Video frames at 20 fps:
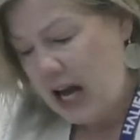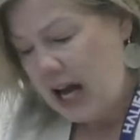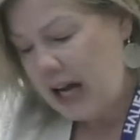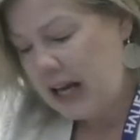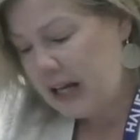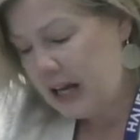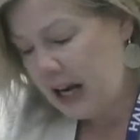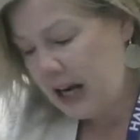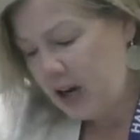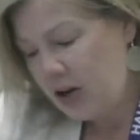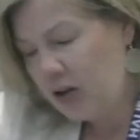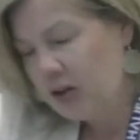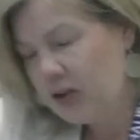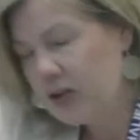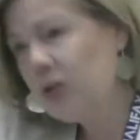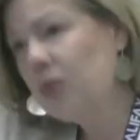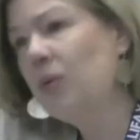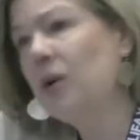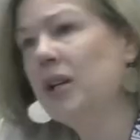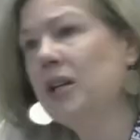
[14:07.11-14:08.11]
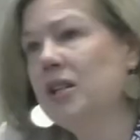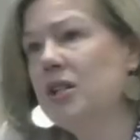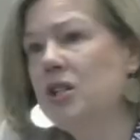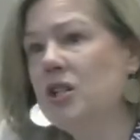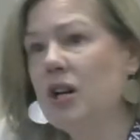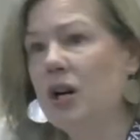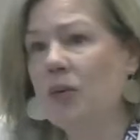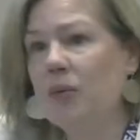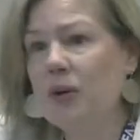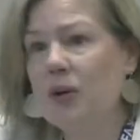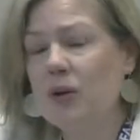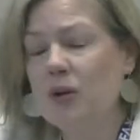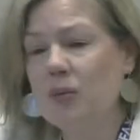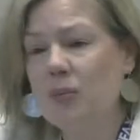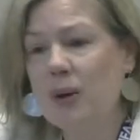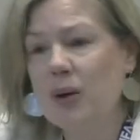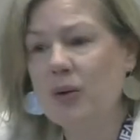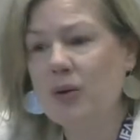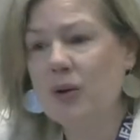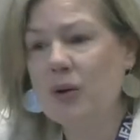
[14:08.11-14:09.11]
And I also wanted to chat with you
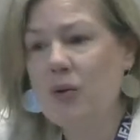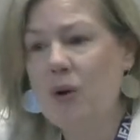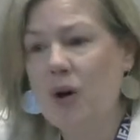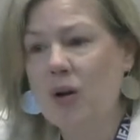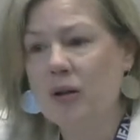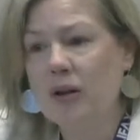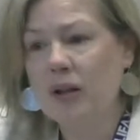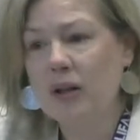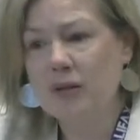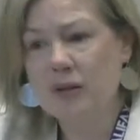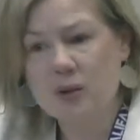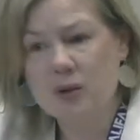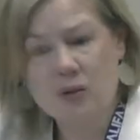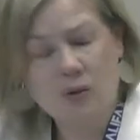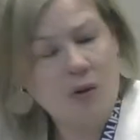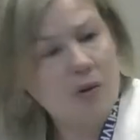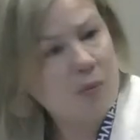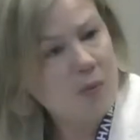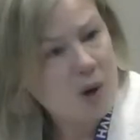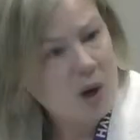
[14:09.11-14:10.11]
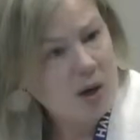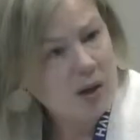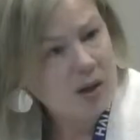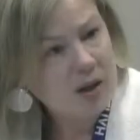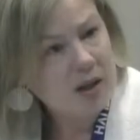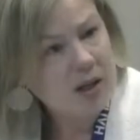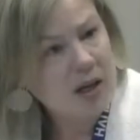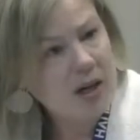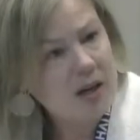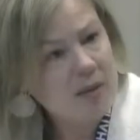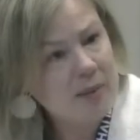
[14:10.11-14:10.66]
about the quality of stormwater